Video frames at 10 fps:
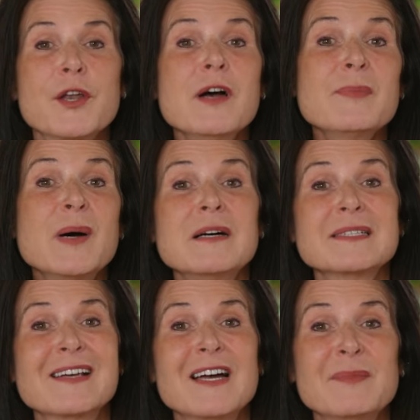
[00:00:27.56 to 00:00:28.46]
On our
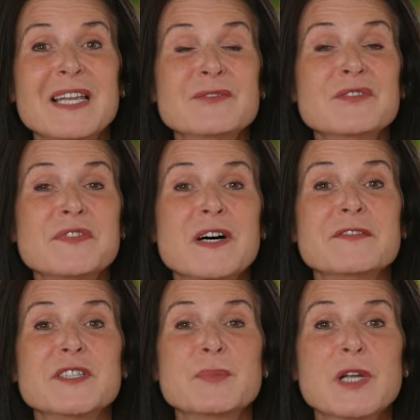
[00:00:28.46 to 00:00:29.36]
part-time Level
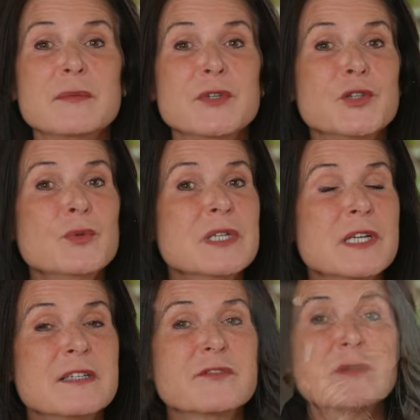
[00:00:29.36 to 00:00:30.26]
5 diploma, you will
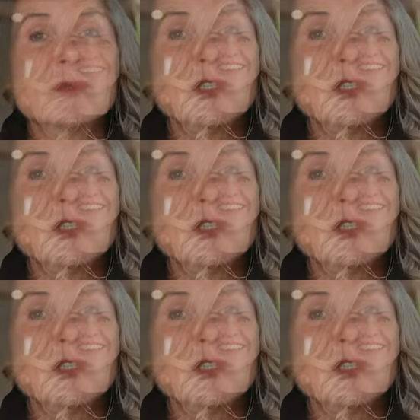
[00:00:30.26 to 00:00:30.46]
learn from